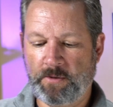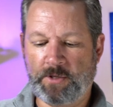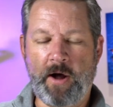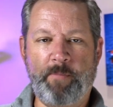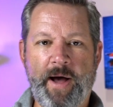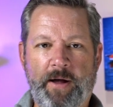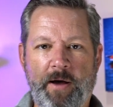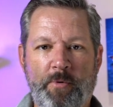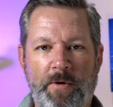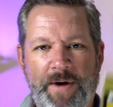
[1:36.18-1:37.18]
stocked back
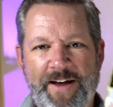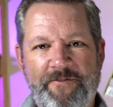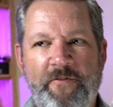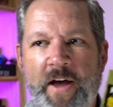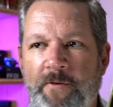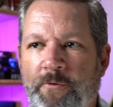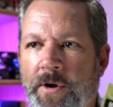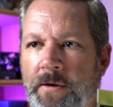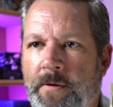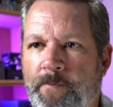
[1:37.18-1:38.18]
up on, my
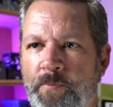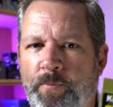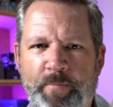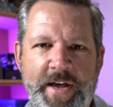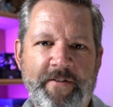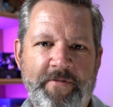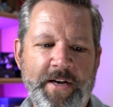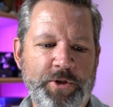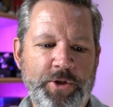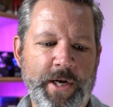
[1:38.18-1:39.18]
favorite
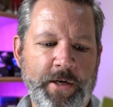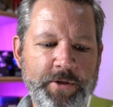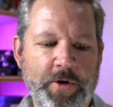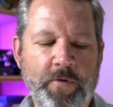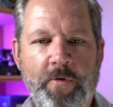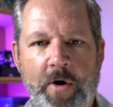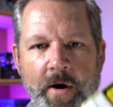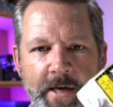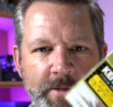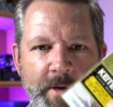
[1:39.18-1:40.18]
BFS jig so
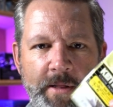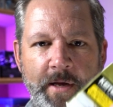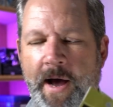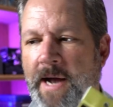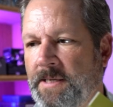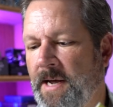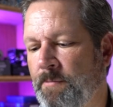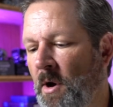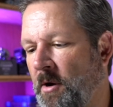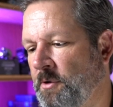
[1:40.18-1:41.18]
far has been the Keitech
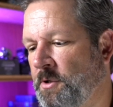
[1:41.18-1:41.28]
Mono